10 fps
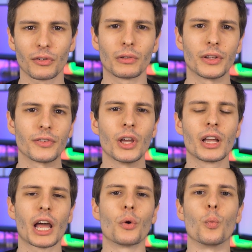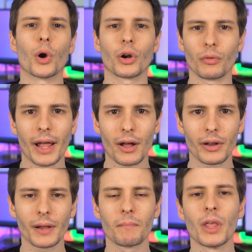or at least kind of work around
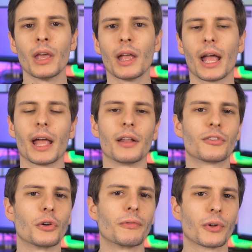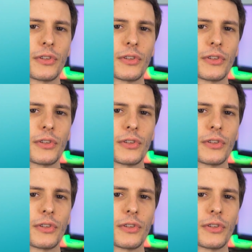it. And so, for